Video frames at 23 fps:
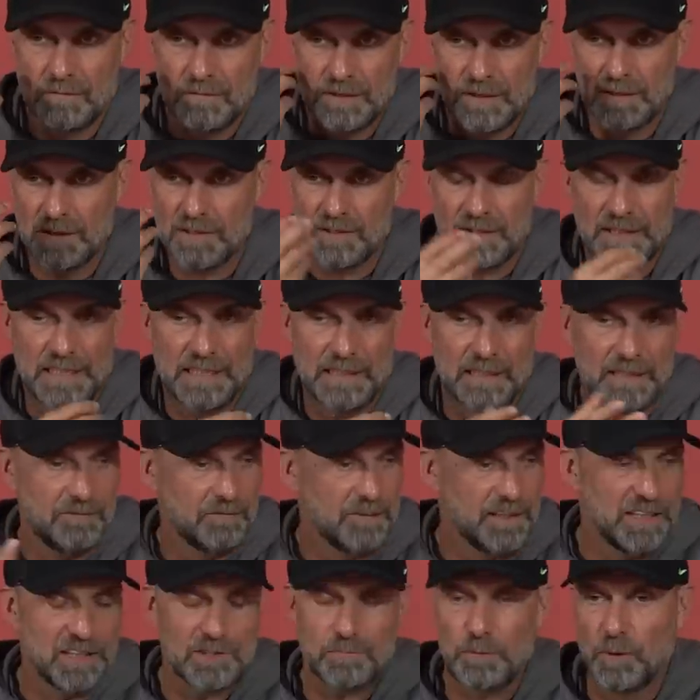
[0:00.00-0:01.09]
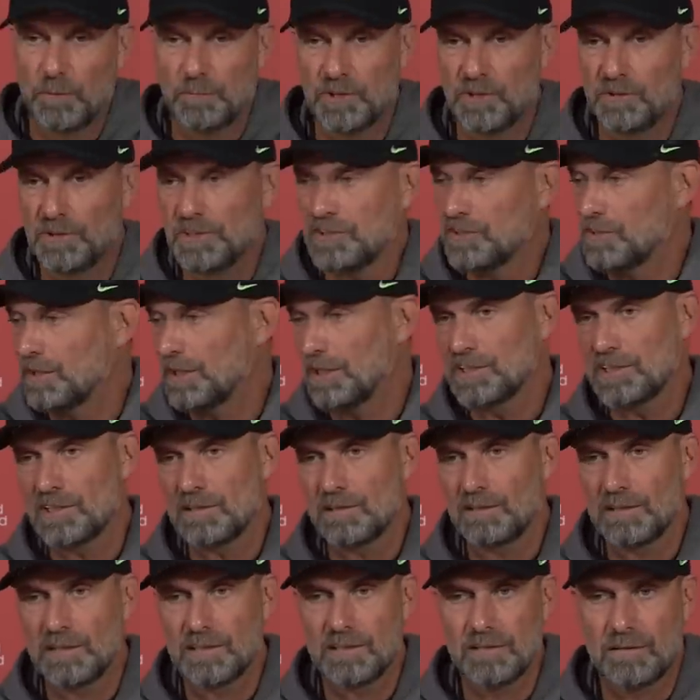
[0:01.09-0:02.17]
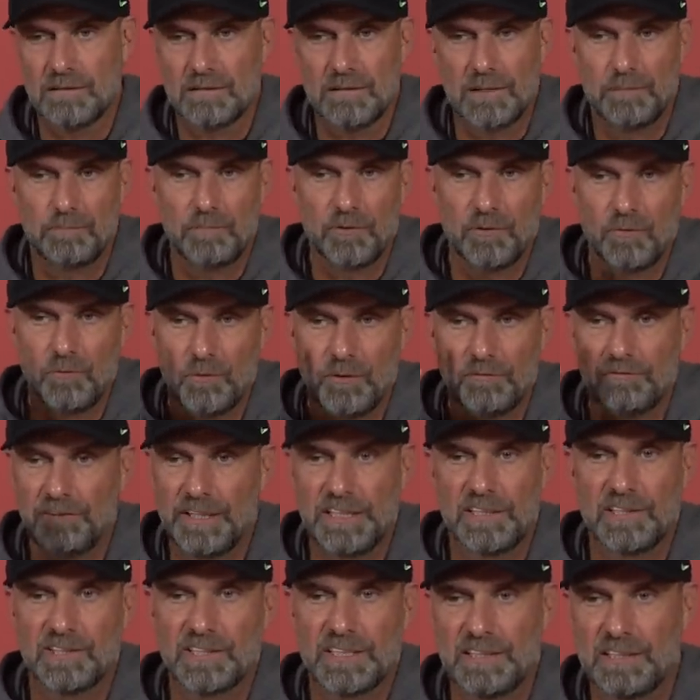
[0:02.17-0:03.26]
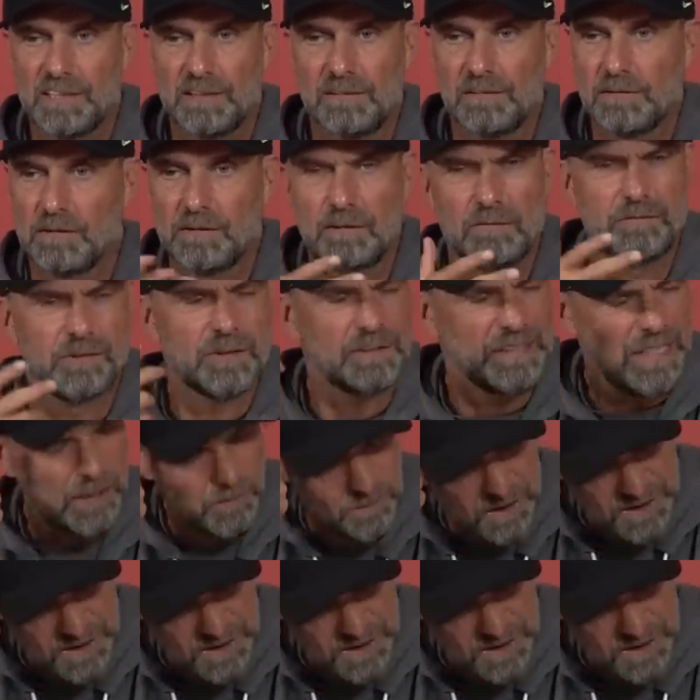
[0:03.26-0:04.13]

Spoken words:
Because you can, even these opportunities, you can let slip through your fingers and then how